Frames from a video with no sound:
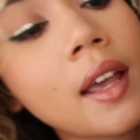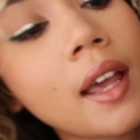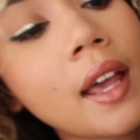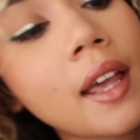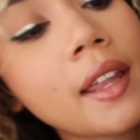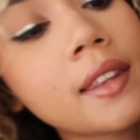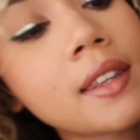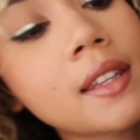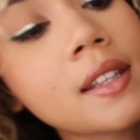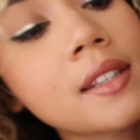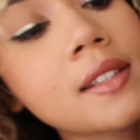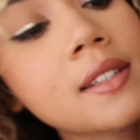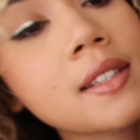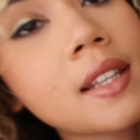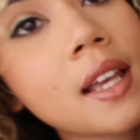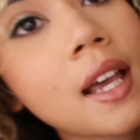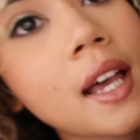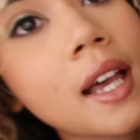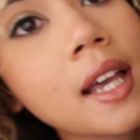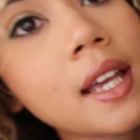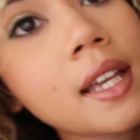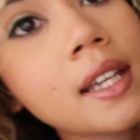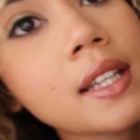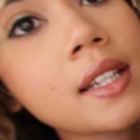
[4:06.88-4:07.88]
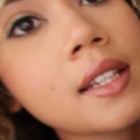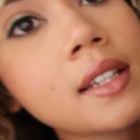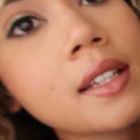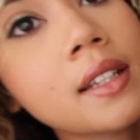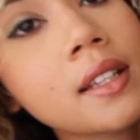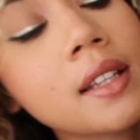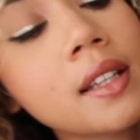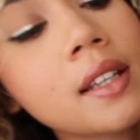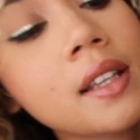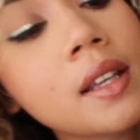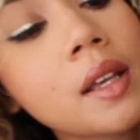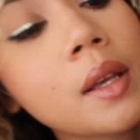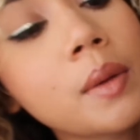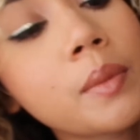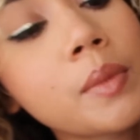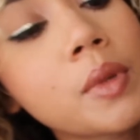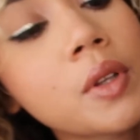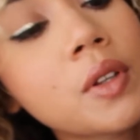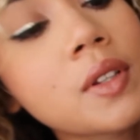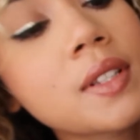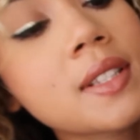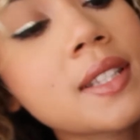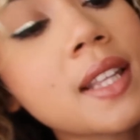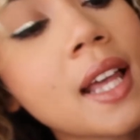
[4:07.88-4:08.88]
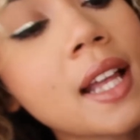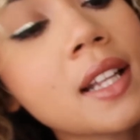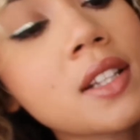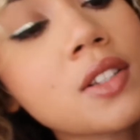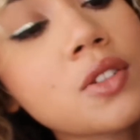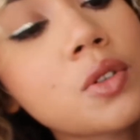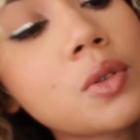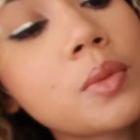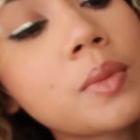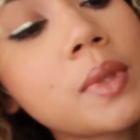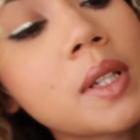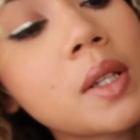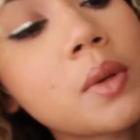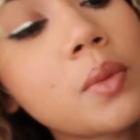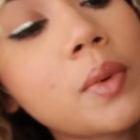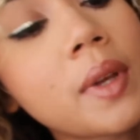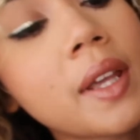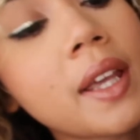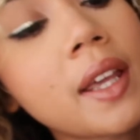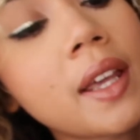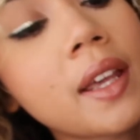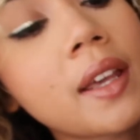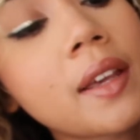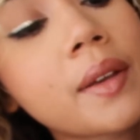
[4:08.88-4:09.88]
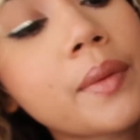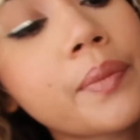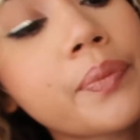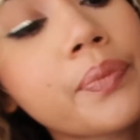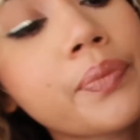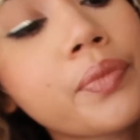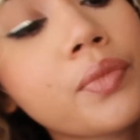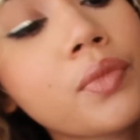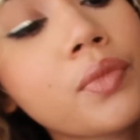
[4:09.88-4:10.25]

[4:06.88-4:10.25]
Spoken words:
and this side, because that's normally where